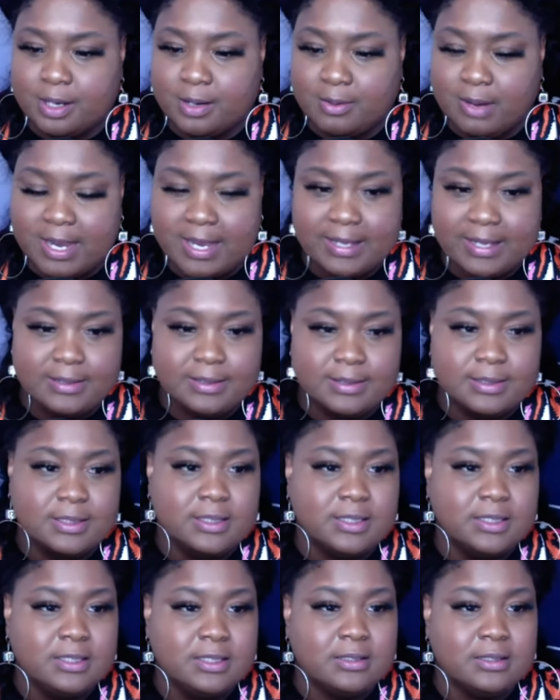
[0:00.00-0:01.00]
All right?
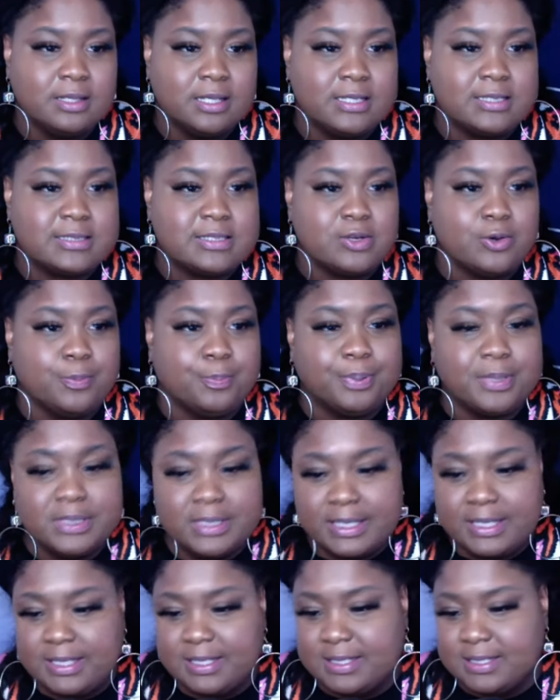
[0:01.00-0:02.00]
And so
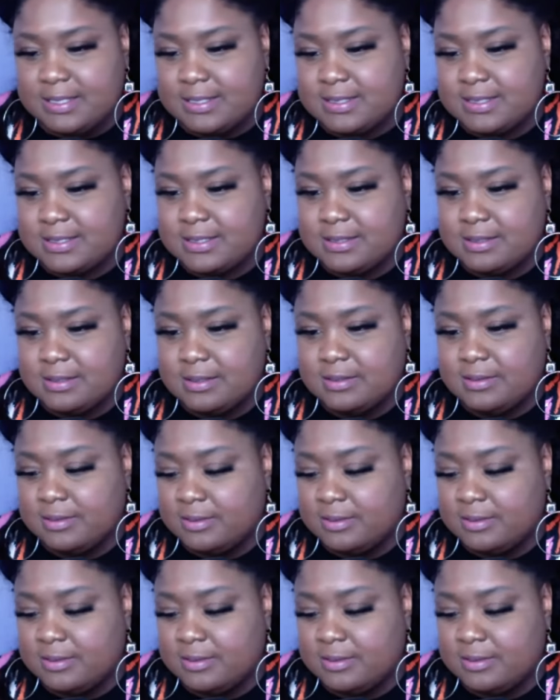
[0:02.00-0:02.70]
please,